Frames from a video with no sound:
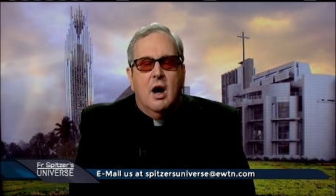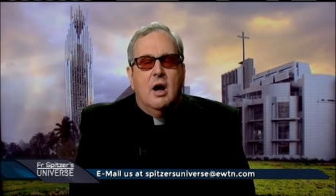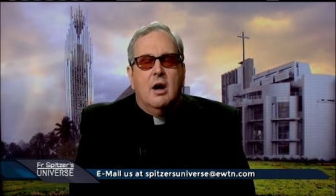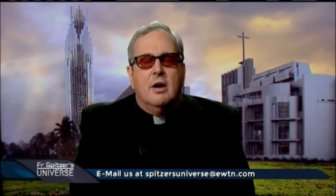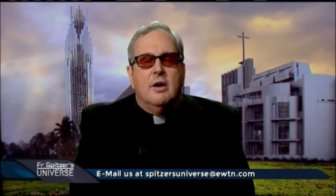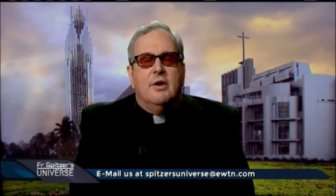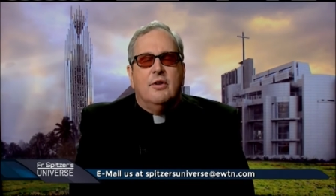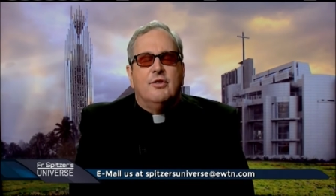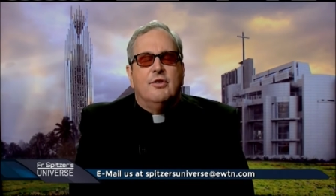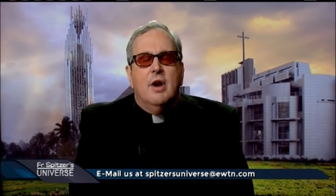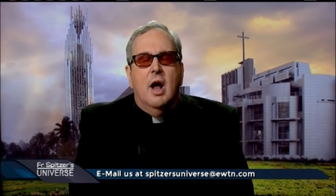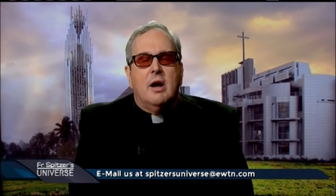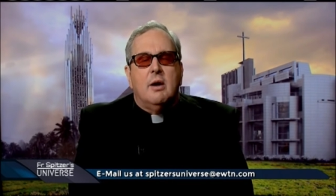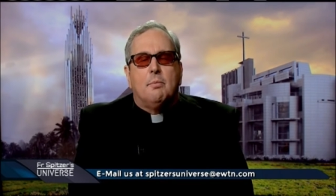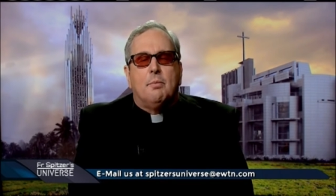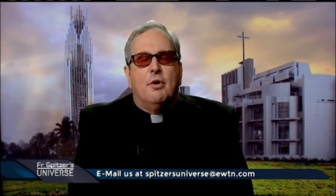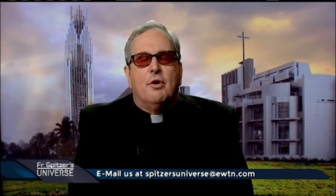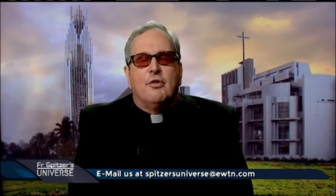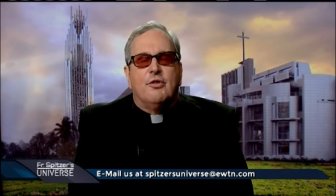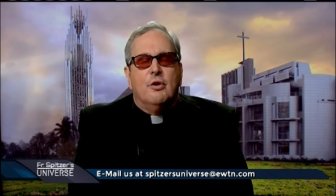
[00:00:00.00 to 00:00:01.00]
uh, is not a
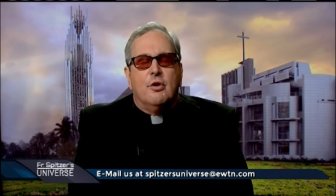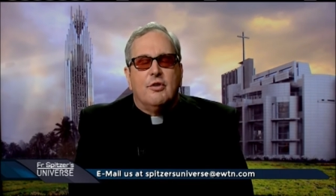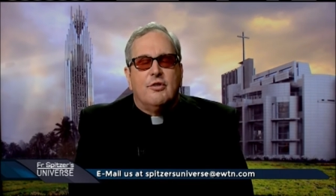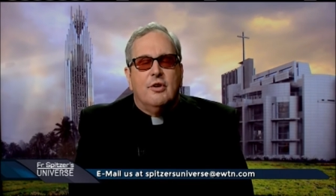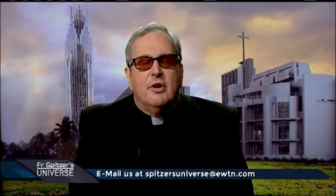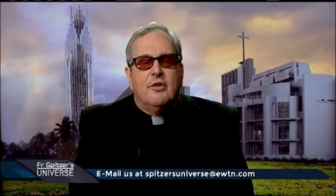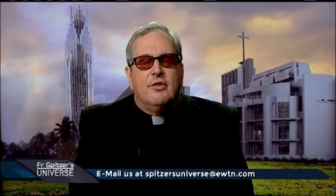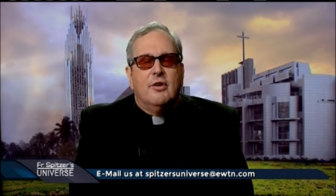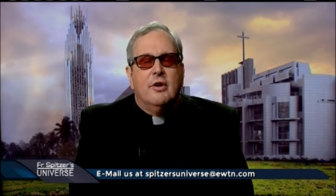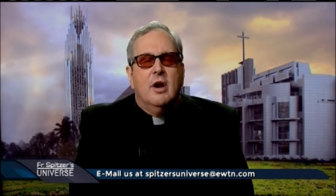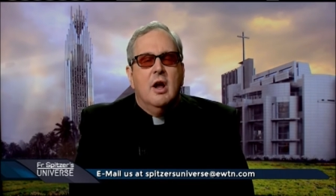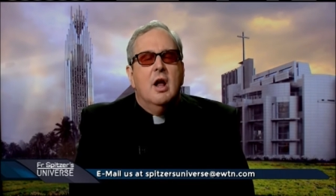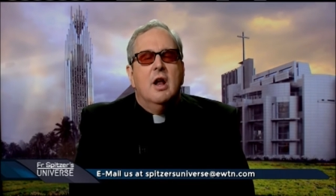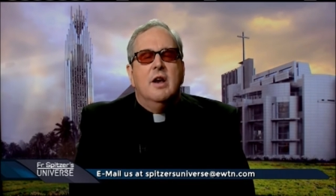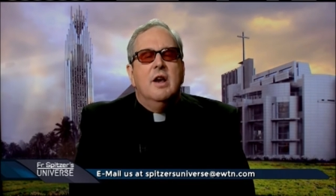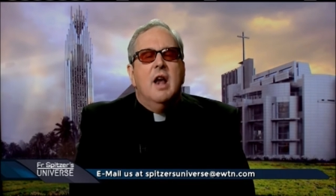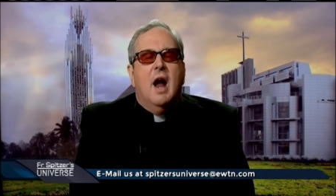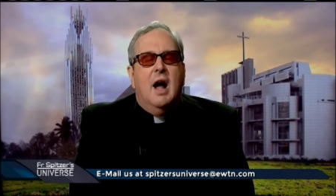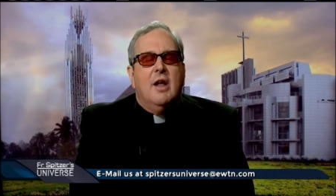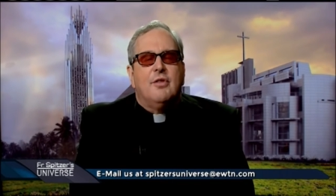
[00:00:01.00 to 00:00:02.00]
person or a citizen,
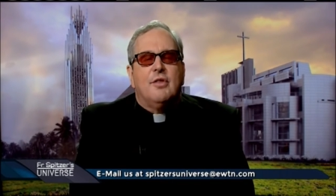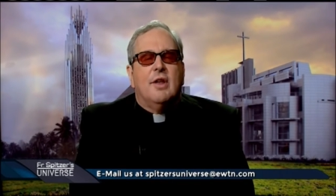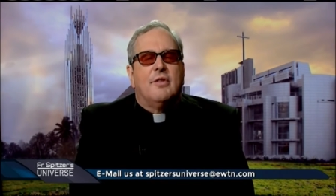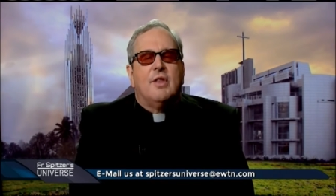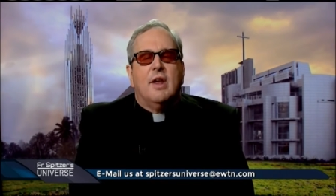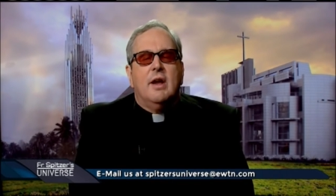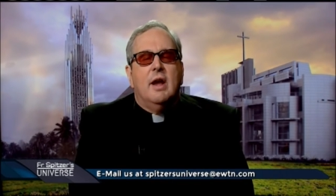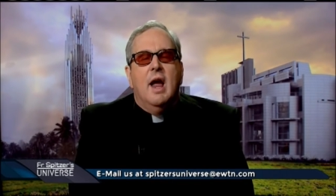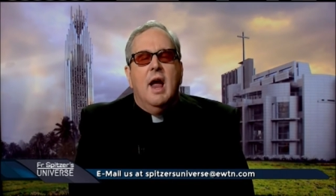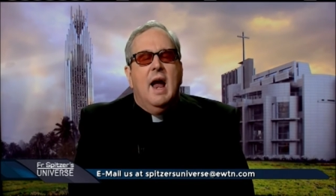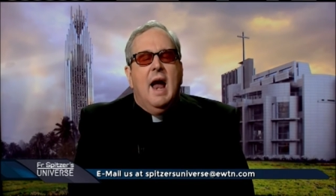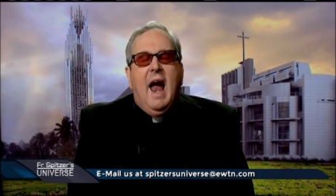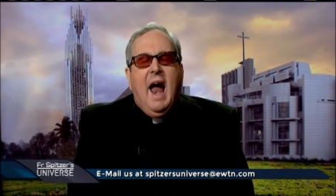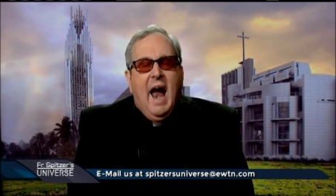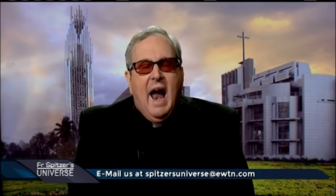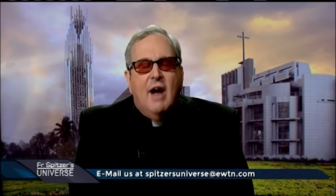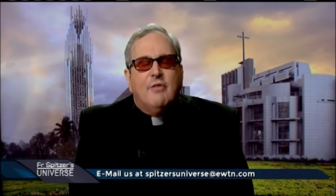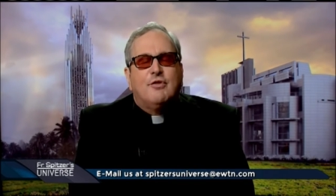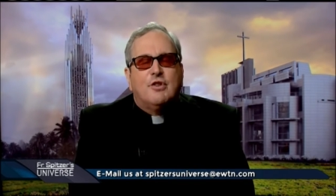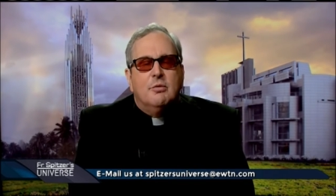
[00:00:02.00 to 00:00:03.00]
not that they
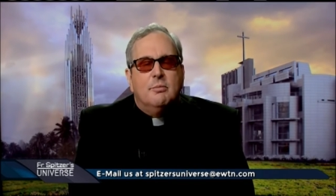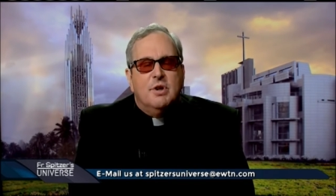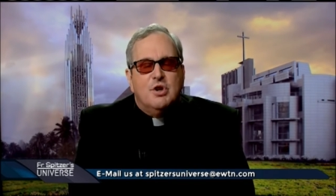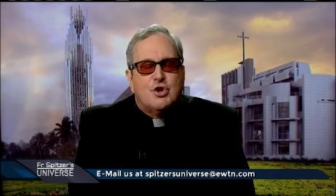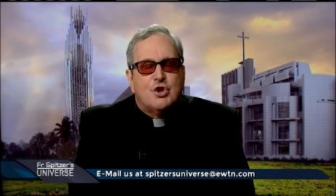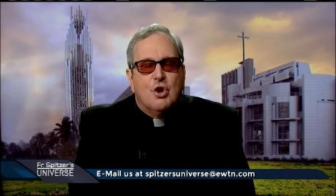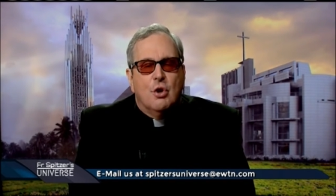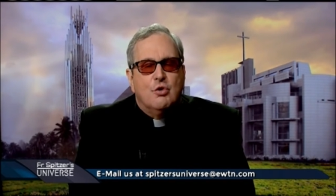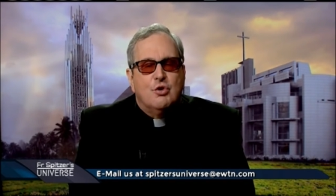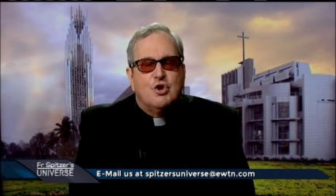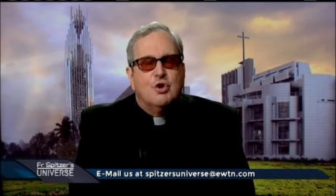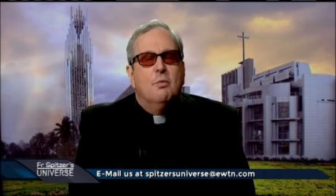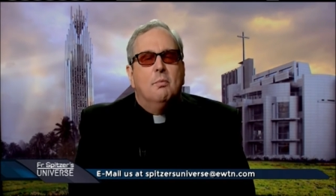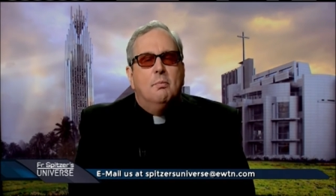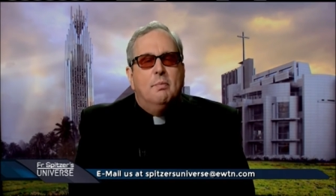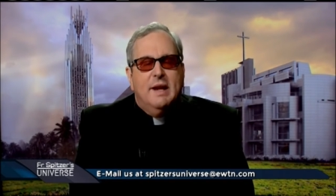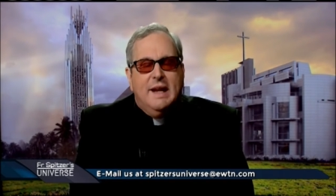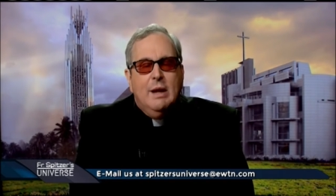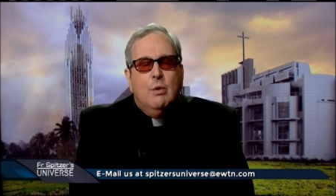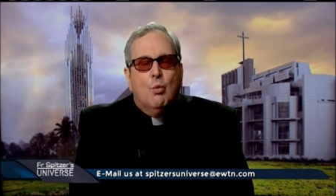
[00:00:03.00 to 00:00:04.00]
have to be shown to
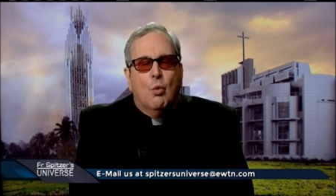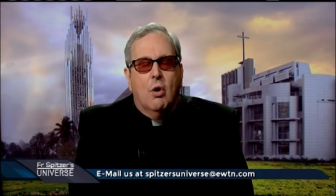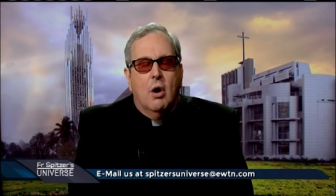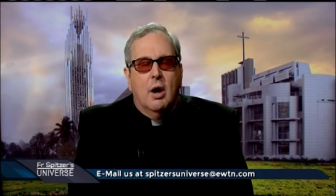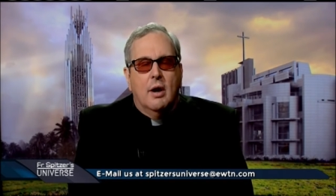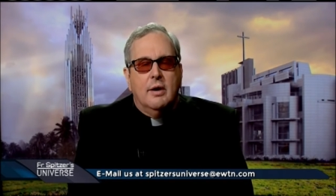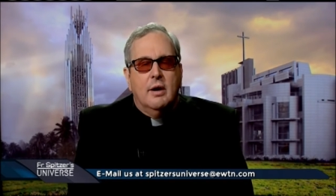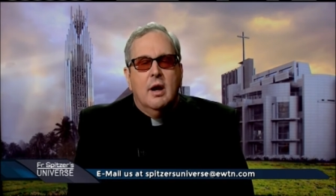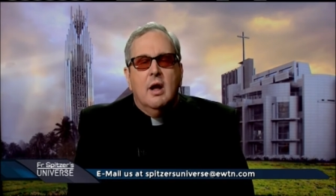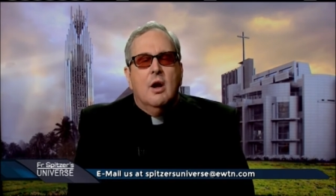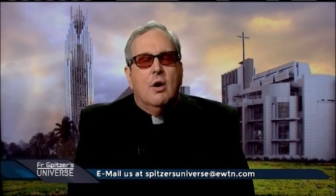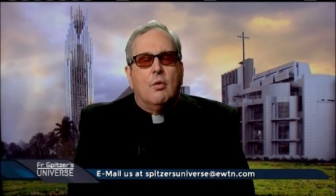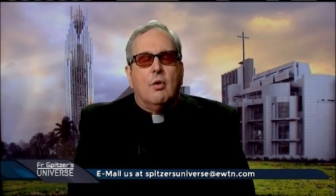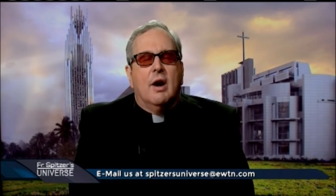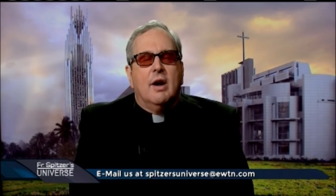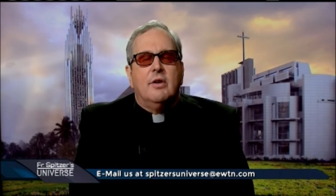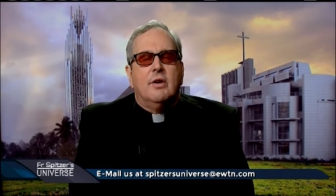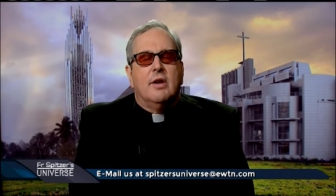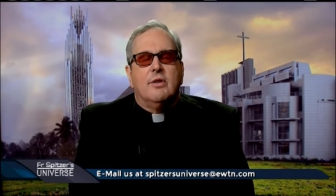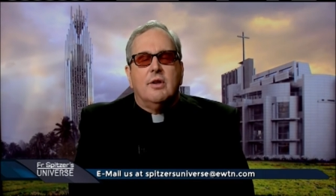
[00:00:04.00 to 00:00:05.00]
be one,
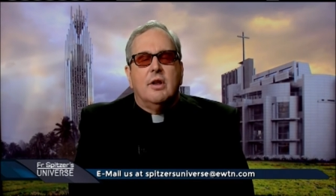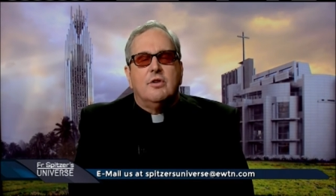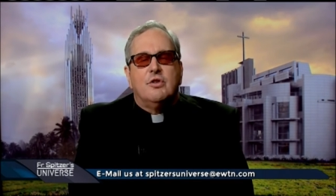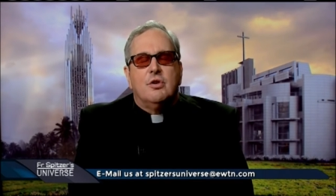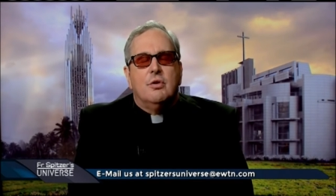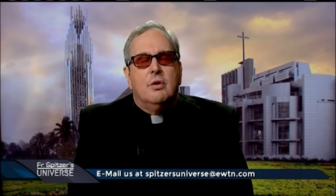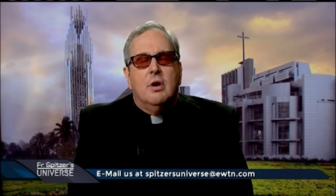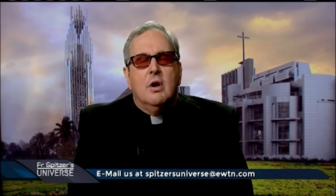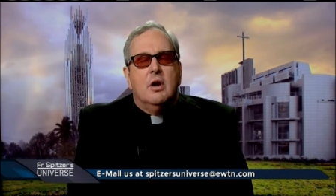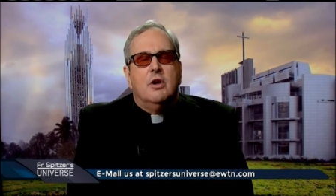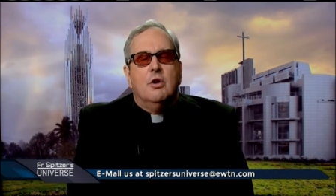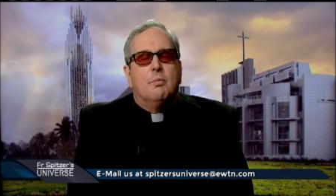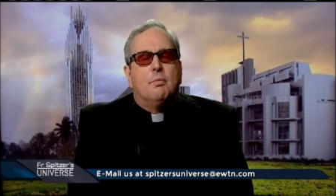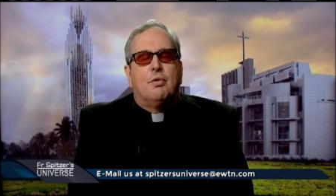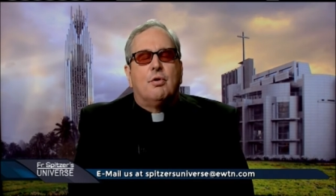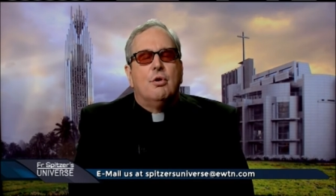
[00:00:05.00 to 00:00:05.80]
right? That, that you you mm-hmm.